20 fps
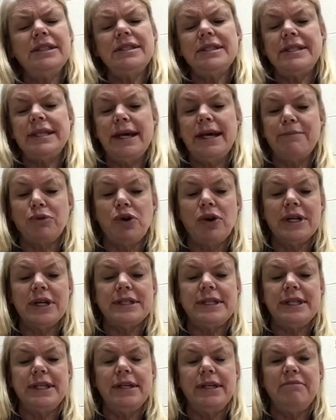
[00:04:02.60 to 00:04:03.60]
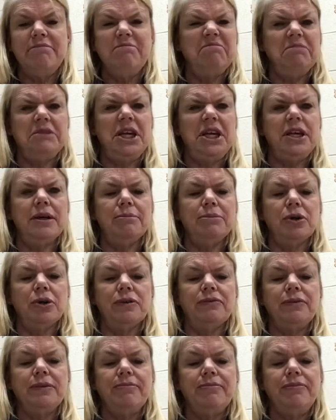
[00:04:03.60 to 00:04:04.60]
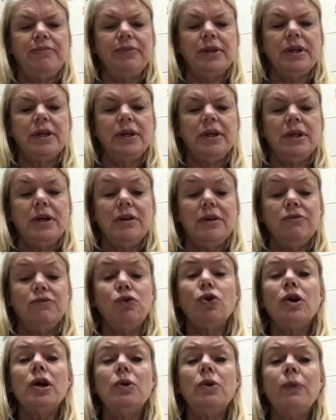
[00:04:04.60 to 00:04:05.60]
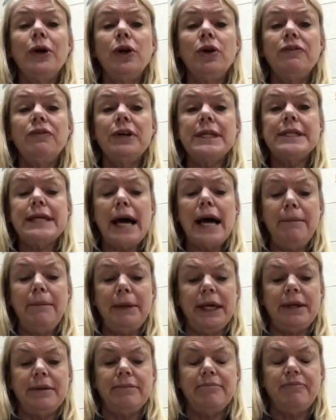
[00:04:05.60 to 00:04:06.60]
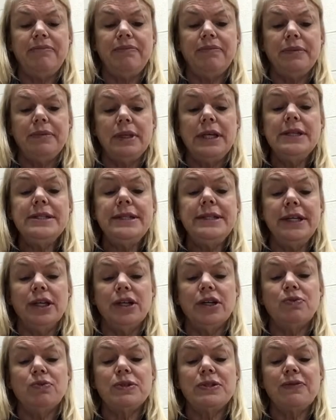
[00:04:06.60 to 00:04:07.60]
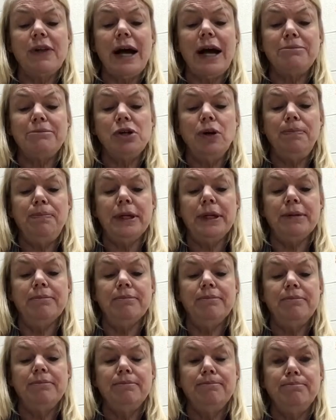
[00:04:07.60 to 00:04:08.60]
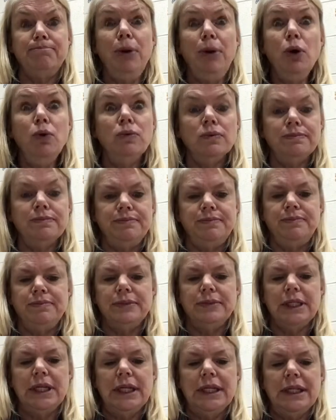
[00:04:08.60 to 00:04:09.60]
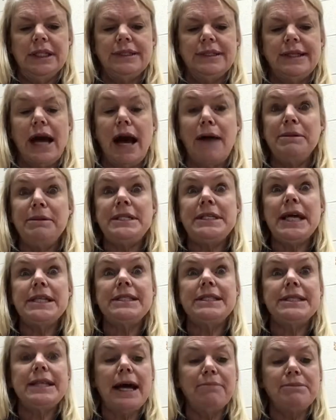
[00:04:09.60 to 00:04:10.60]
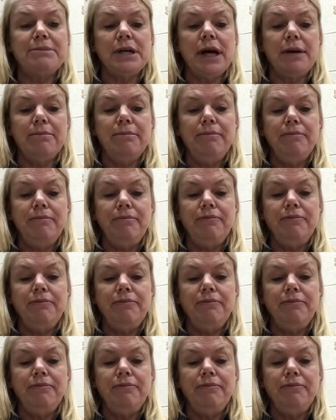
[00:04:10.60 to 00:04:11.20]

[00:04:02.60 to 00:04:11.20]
Sam grunted. He didn't move. Flora went over to Tommy. His ear was flopped open. Boo! Tommy's head snapped up.